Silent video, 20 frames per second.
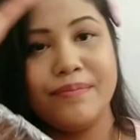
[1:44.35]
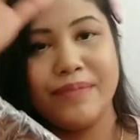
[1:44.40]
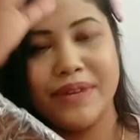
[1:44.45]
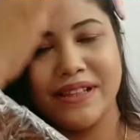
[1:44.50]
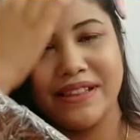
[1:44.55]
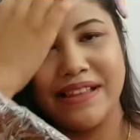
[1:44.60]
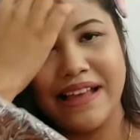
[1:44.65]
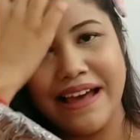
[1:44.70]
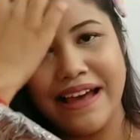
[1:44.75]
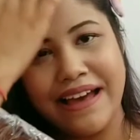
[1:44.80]

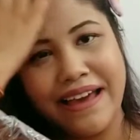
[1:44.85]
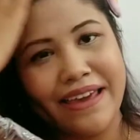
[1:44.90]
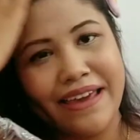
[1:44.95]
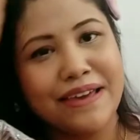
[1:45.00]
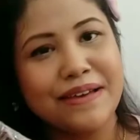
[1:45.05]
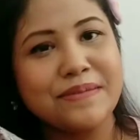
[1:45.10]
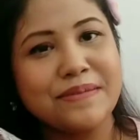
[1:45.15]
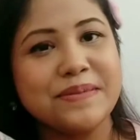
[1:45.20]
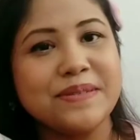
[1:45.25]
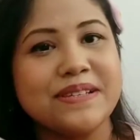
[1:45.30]
but I
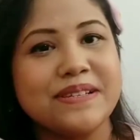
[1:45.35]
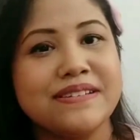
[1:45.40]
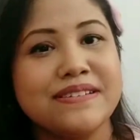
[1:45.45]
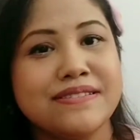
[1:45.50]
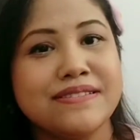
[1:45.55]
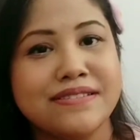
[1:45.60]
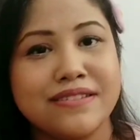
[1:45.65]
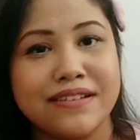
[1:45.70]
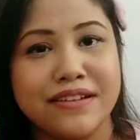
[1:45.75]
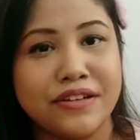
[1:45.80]
have
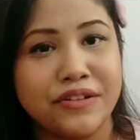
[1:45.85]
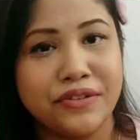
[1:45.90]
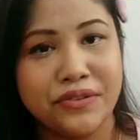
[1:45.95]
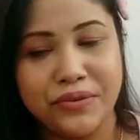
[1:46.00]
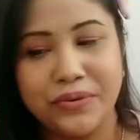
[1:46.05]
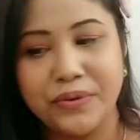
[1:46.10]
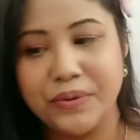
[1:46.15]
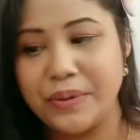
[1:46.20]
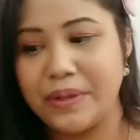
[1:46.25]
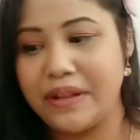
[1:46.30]
just
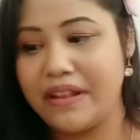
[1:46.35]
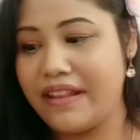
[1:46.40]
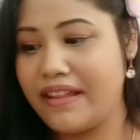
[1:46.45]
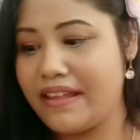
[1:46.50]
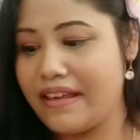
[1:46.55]
thrown